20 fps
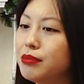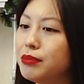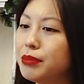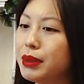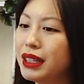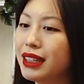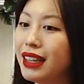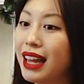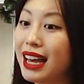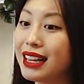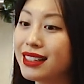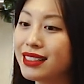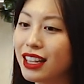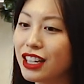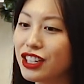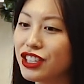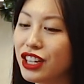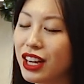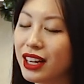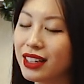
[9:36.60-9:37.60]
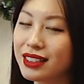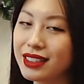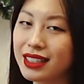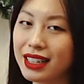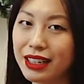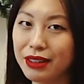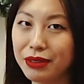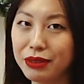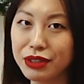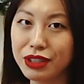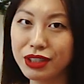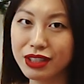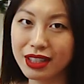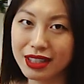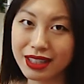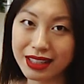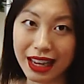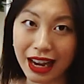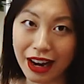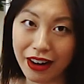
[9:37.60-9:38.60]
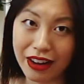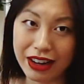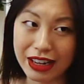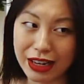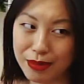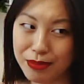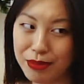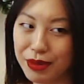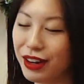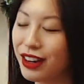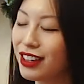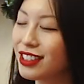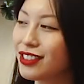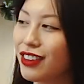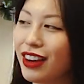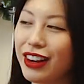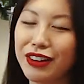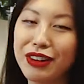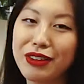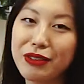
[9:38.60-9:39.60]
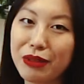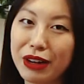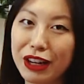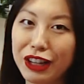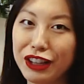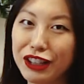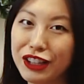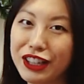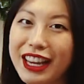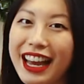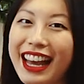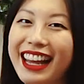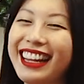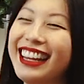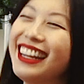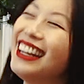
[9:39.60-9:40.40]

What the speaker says: but last I checked it was just a scary number, so I don't even want to look at